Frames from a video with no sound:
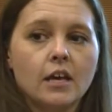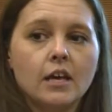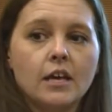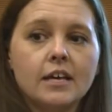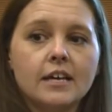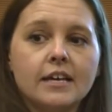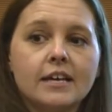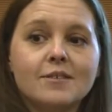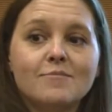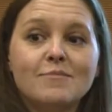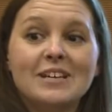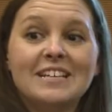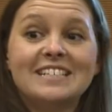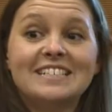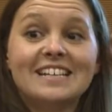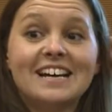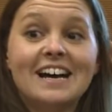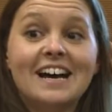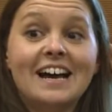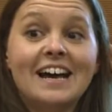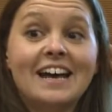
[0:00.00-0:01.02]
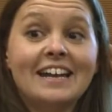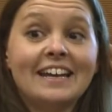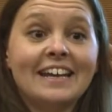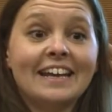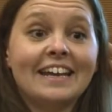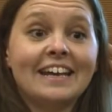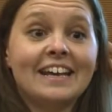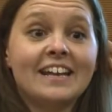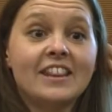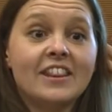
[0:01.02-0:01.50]
it can be done
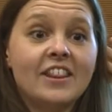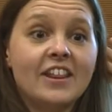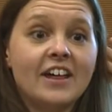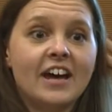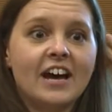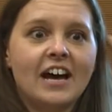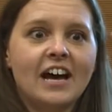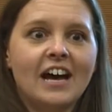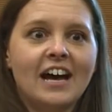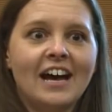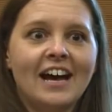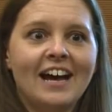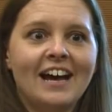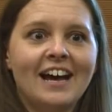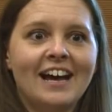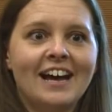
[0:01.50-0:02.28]
in the